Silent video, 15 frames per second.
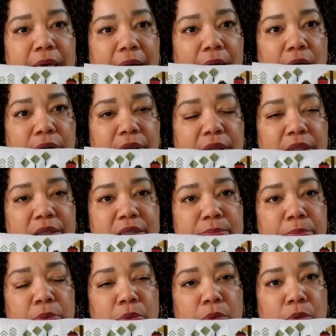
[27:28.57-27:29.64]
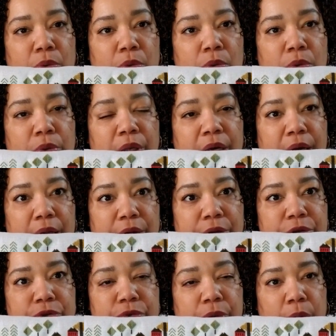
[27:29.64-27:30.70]
out the spool, the
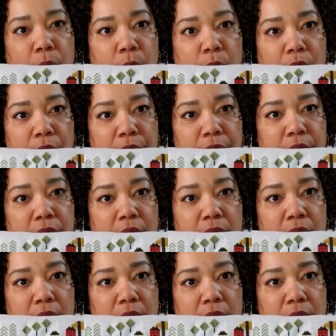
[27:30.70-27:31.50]
colors for the water,